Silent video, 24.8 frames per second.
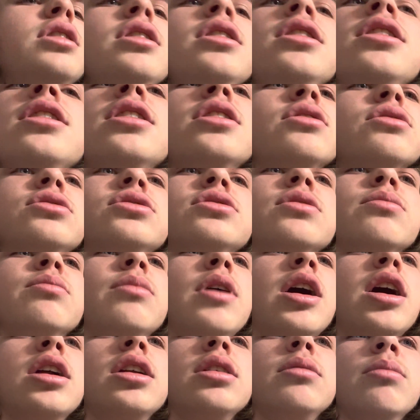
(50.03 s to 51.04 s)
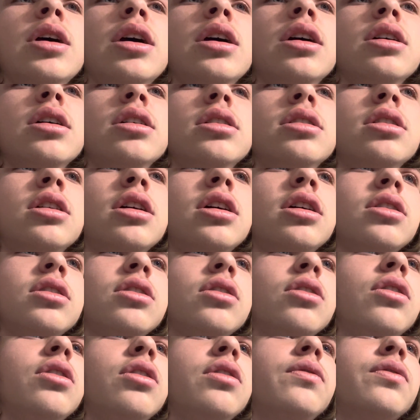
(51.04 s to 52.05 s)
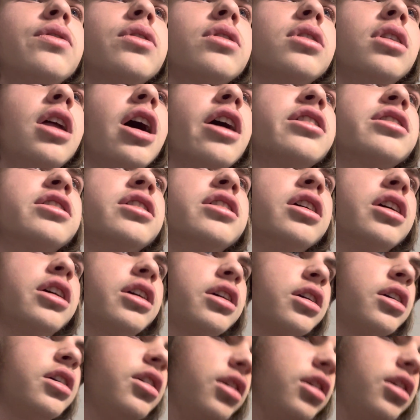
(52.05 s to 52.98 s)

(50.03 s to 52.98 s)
killed somebody, man, uh, over nothing,